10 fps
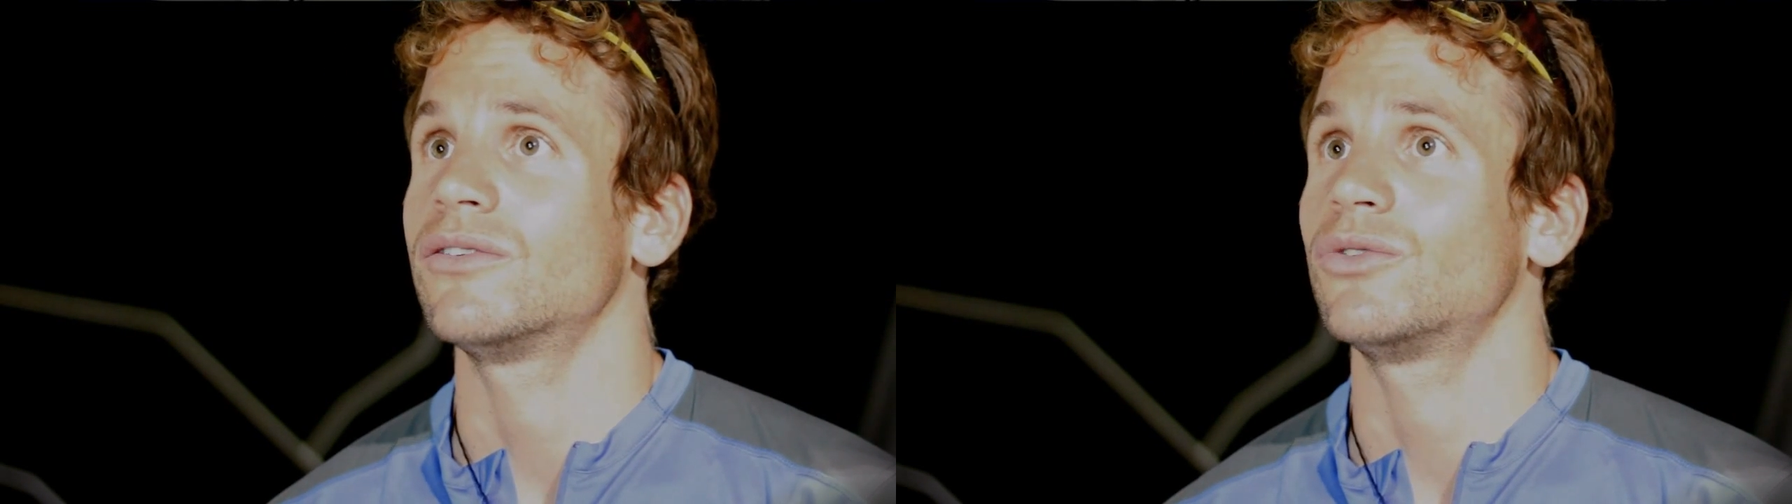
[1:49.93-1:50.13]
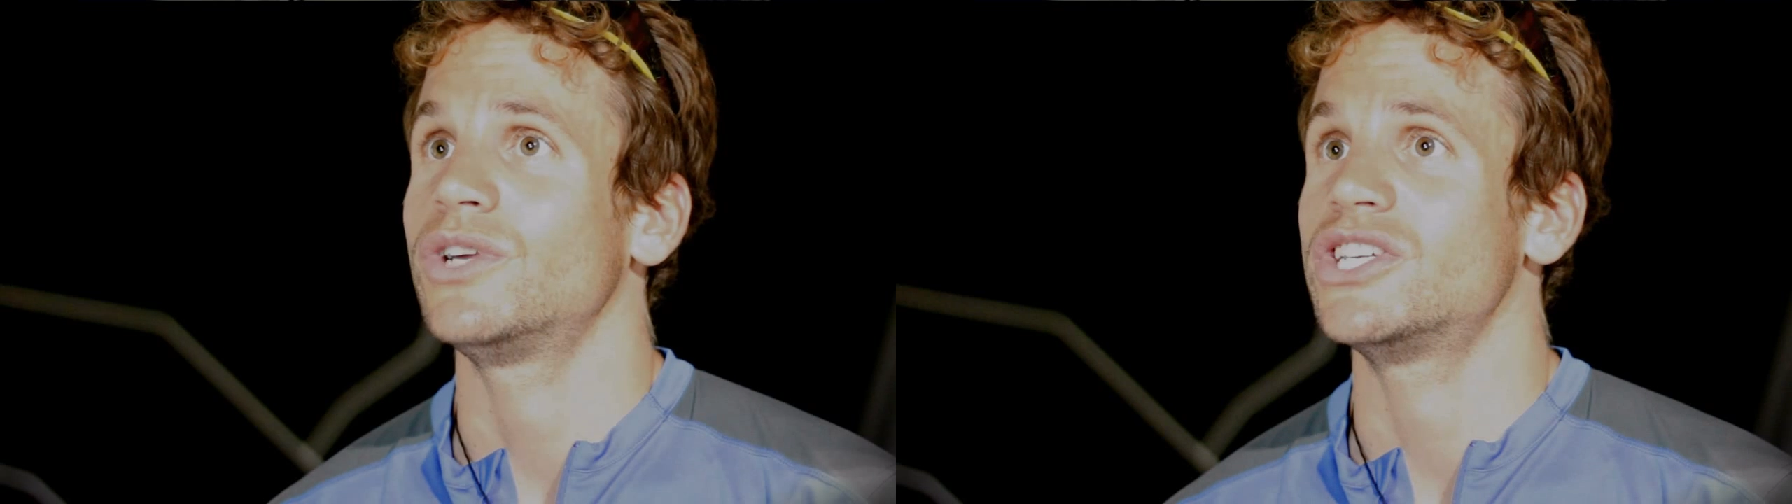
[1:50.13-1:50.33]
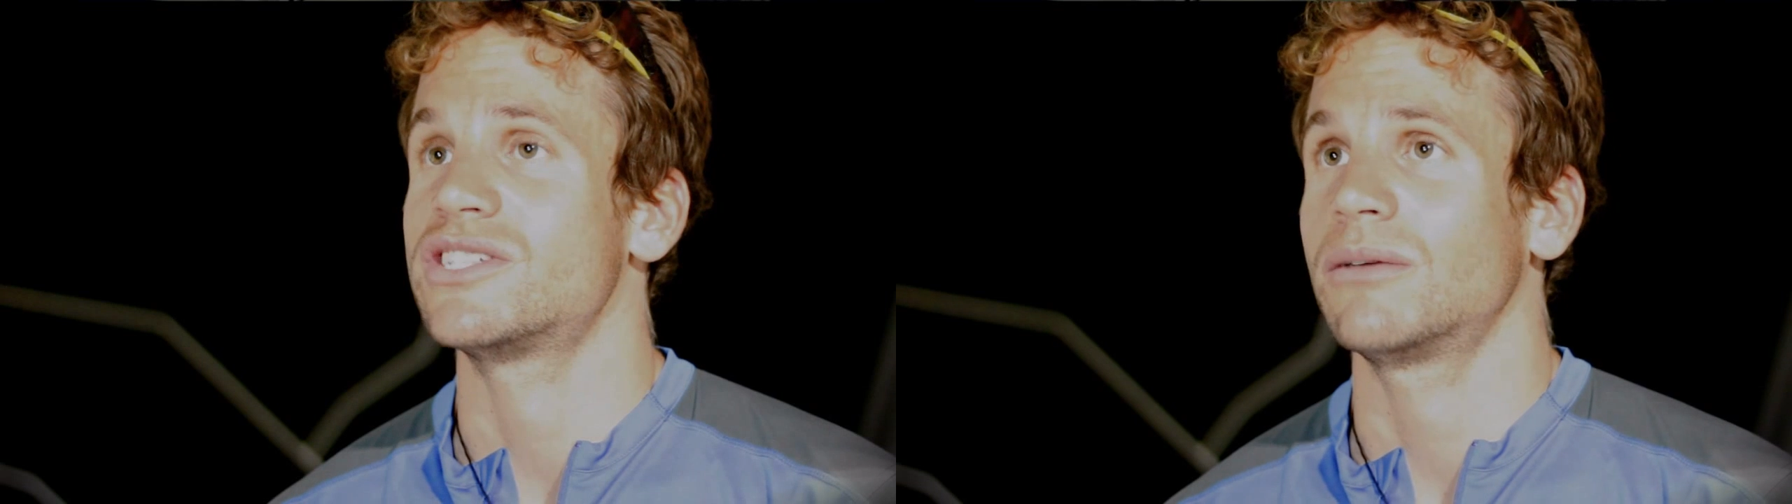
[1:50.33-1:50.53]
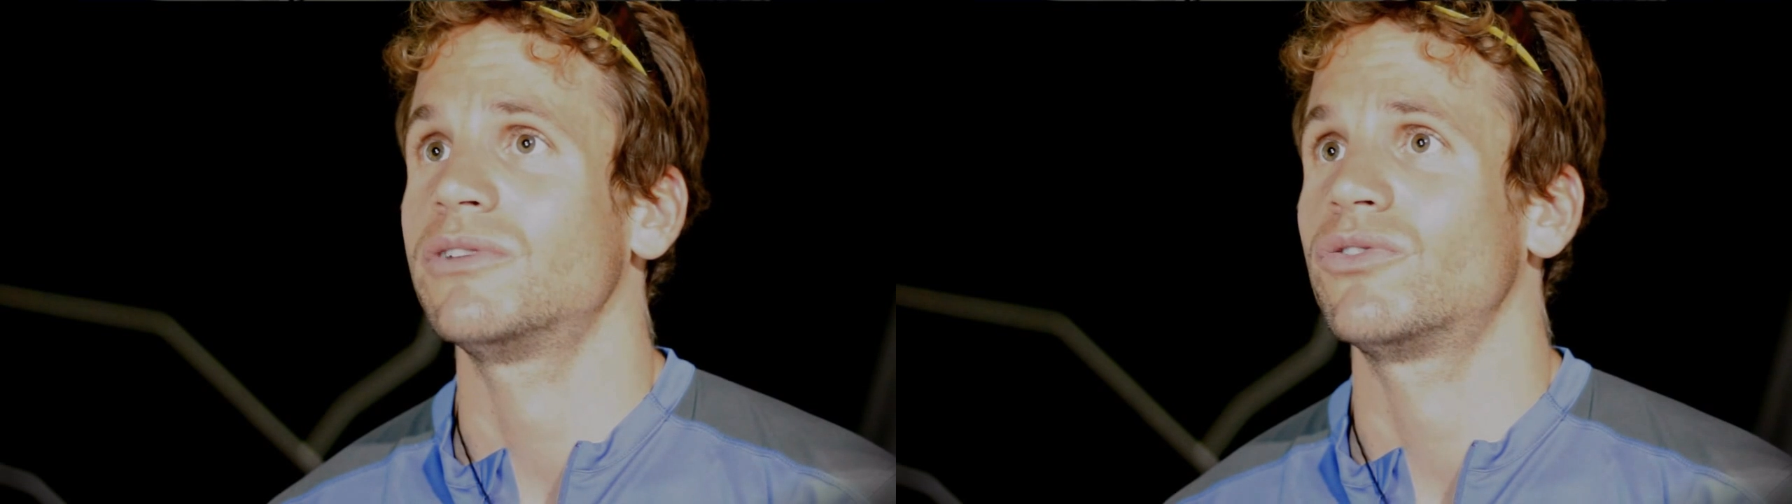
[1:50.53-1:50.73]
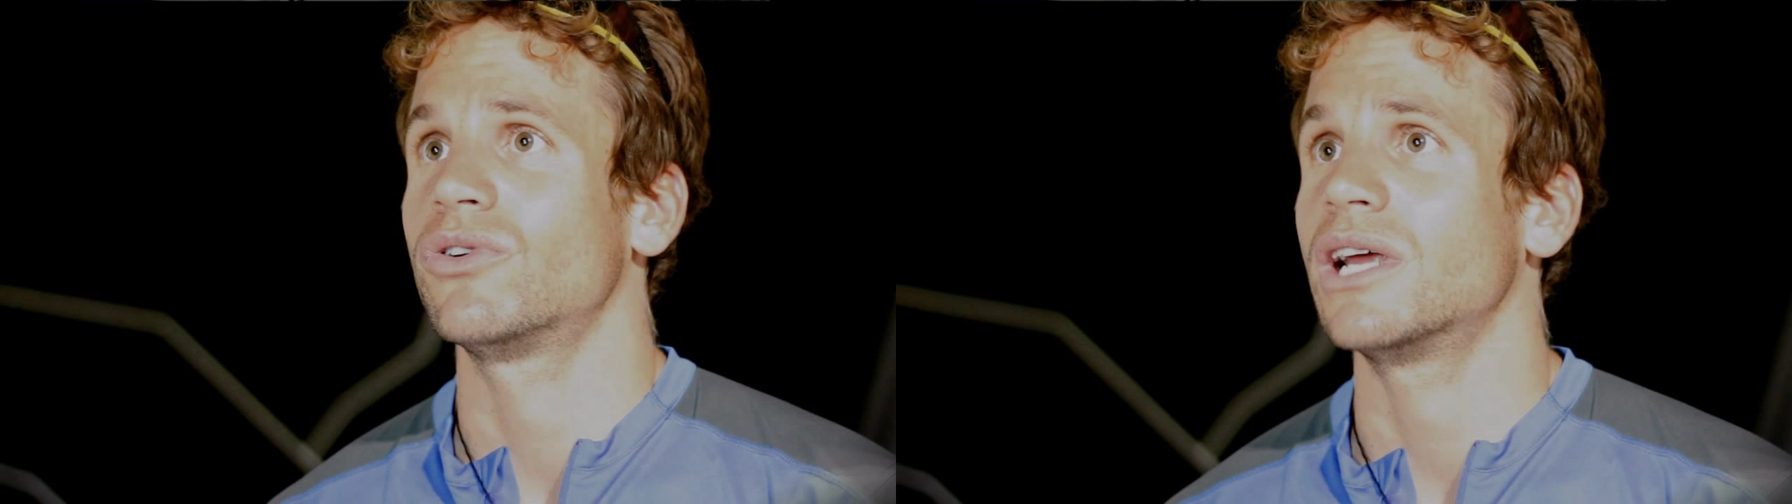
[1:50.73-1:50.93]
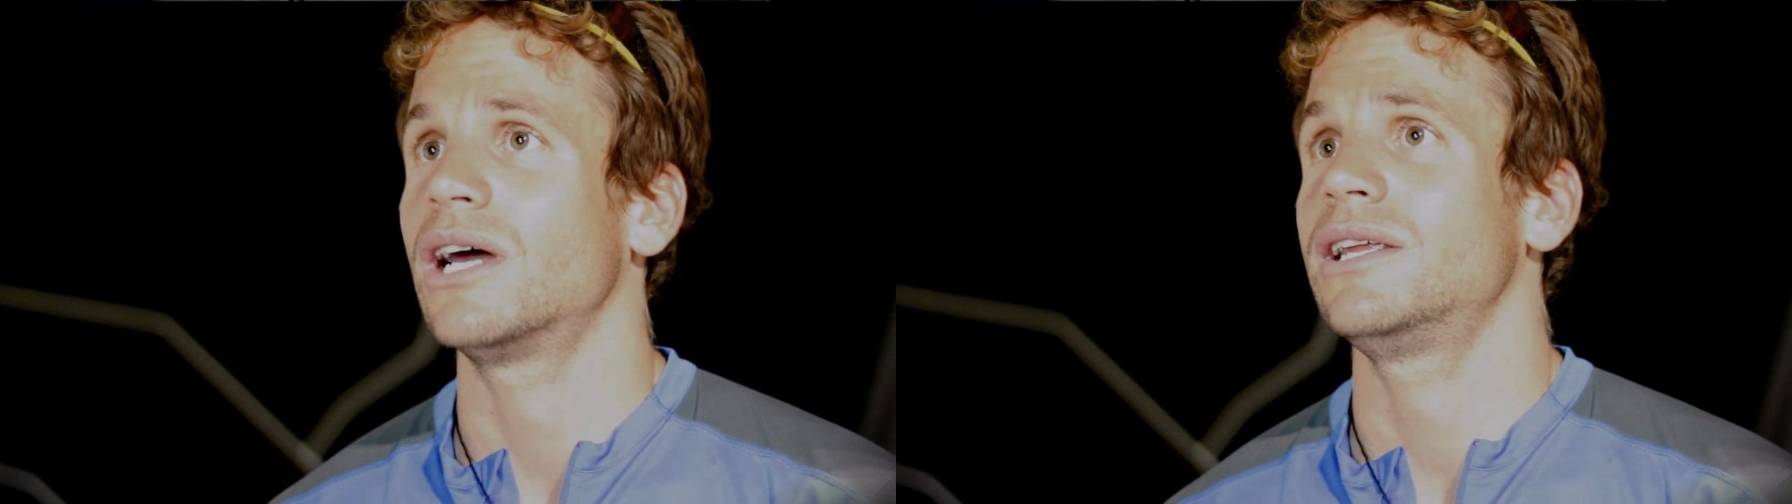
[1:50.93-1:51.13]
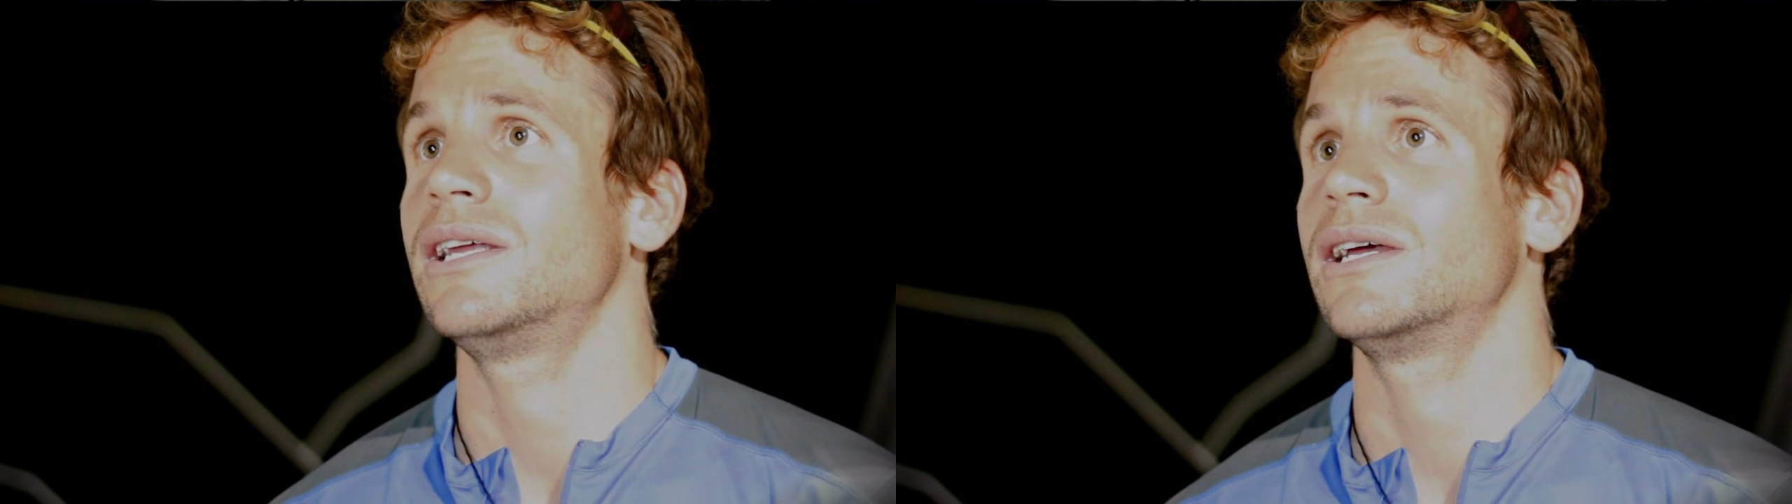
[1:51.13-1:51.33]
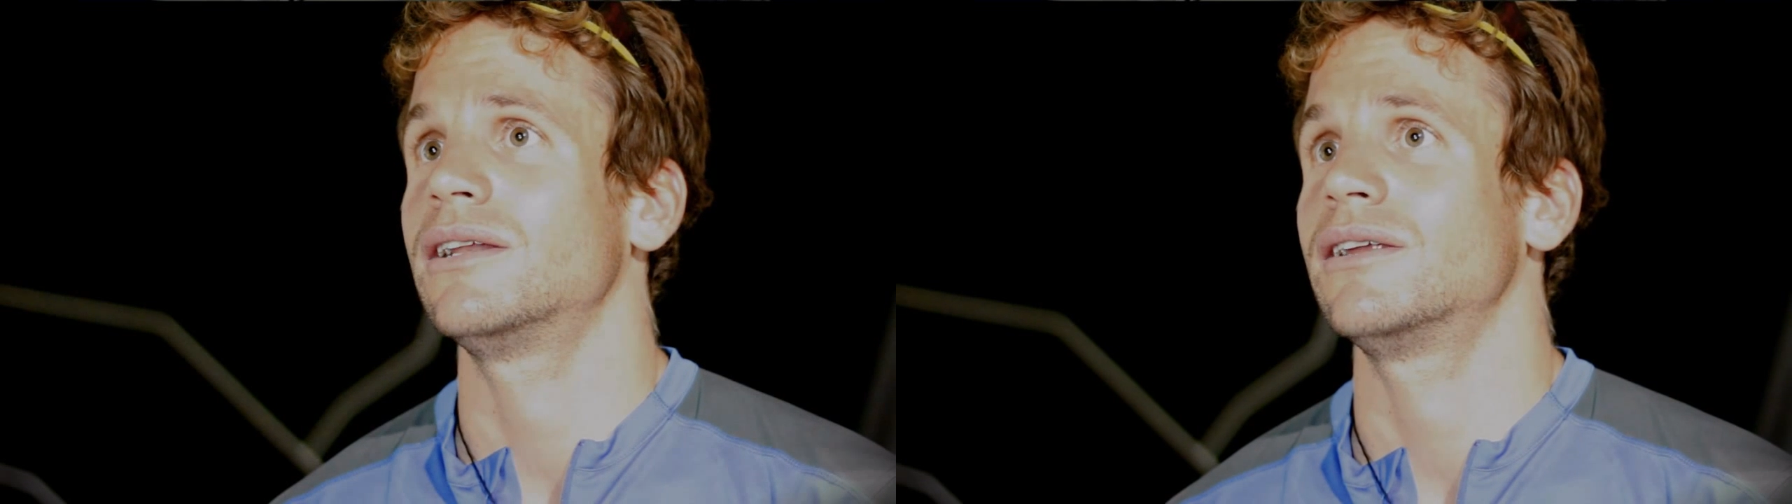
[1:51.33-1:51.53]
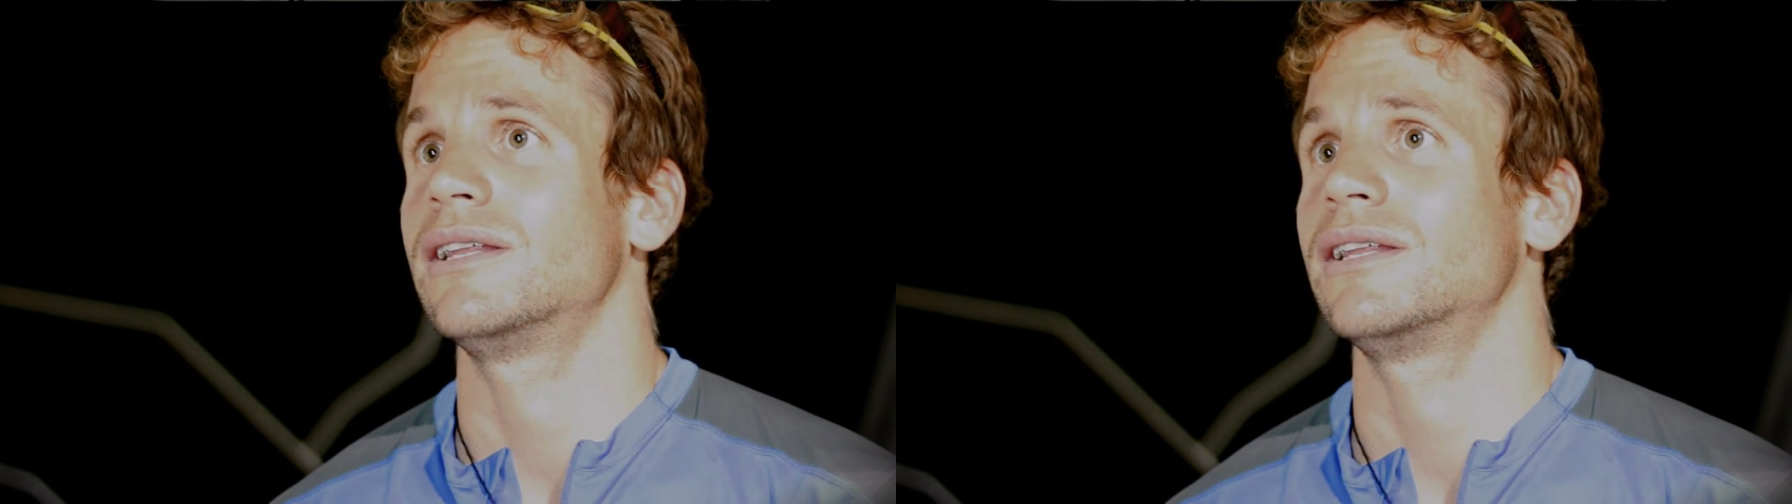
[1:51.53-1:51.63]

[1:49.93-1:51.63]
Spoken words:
to reach a summit for Daniel.